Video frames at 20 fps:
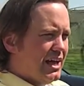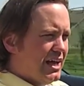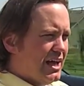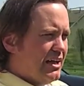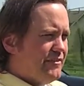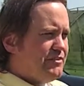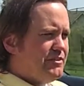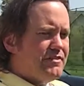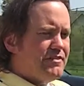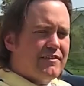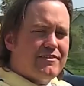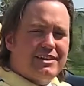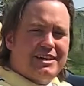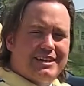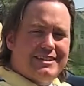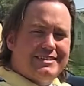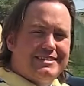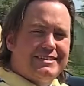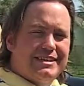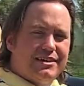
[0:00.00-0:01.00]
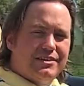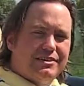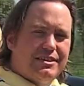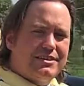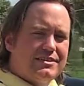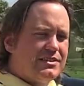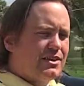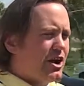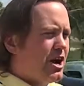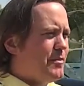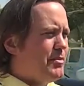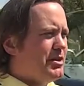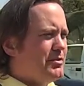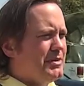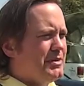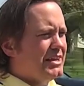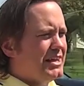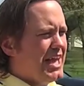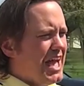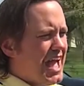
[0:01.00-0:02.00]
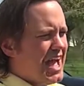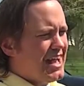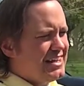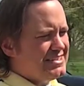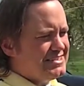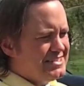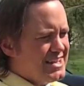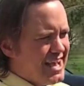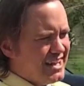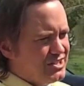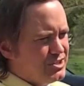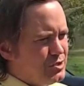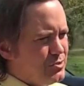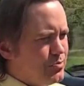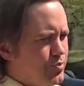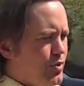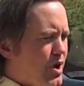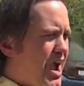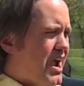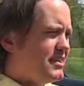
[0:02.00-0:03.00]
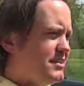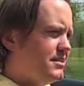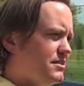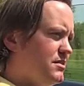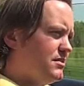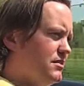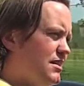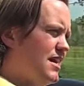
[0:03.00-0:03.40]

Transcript: If you've ever considered this car but have been like, it's not too practical,